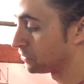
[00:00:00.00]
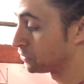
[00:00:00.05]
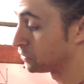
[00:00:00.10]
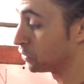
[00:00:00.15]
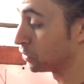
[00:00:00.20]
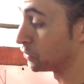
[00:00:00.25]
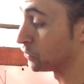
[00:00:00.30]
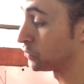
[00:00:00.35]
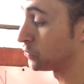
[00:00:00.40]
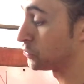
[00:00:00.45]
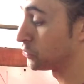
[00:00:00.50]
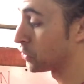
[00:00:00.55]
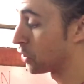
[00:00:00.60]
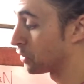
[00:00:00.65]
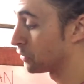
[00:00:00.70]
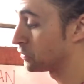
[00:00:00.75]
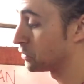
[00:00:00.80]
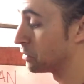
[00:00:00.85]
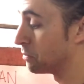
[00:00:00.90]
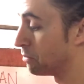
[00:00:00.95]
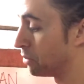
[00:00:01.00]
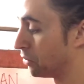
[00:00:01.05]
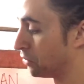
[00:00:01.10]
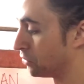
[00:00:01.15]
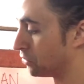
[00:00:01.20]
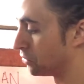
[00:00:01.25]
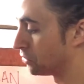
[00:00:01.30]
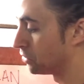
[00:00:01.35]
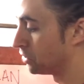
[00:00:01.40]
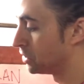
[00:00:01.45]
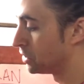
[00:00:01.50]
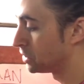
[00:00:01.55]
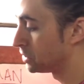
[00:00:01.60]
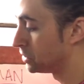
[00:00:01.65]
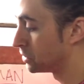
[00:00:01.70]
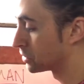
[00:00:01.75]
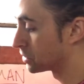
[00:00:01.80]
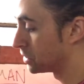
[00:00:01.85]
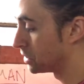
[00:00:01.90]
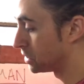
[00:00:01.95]
To start the pull,
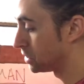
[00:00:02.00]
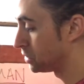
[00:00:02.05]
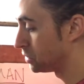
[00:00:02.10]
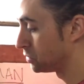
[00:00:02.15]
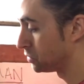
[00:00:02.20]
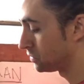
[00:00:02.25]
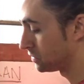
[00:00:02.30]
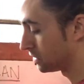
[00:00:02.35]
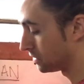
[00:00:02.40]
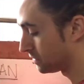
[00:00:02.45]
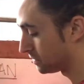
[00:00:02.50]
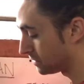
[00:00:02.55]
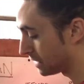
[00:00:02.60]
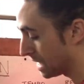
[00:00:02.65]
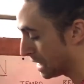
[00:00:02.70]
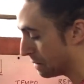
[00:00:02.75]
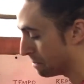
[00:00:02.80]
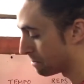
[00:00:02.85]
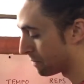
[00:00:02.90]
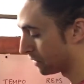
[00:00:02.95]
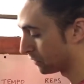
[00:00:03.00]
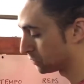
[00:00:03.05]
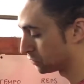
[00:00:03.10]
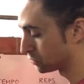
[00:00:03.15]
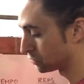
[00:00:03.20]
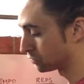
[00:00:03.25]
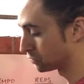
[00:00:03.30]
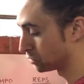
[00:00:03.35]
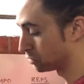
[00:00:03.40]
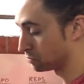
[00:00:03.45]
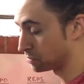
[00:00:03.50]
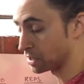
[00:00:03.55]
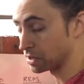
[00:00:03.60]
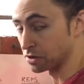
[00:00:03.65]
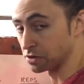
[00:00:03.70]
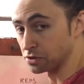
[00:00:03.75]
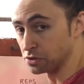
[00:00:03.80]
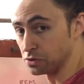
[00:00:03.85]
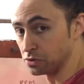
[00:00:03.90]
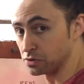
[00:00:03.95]
you're going to use the same muscle group that
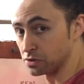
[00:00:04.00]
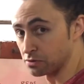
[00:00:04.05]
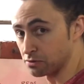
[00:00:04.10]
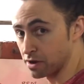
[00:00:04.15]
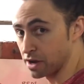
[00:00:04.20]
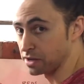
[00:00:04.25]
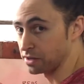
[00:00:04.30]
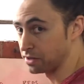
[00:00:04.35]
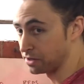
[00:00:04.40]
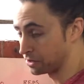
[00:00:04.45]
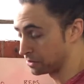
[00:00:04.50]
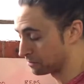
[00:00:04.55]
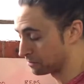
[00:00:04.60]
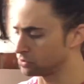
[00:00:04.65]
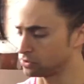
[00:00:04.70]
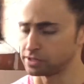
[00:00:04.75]
you're using right here.